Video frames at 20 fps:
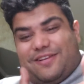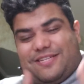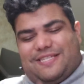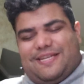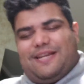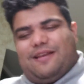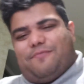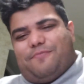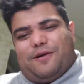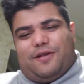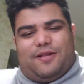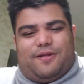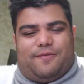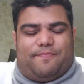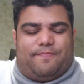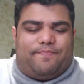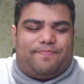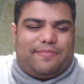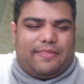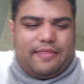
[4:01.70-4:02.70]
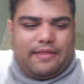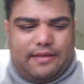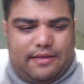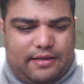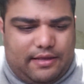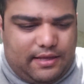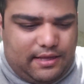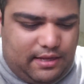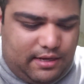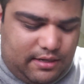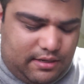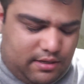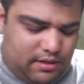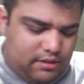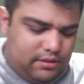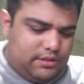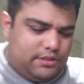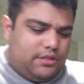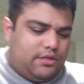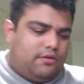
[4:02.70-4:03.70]
excited about it. And
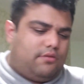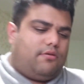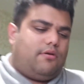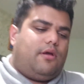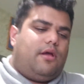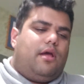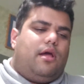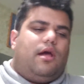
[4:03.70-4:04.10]
also,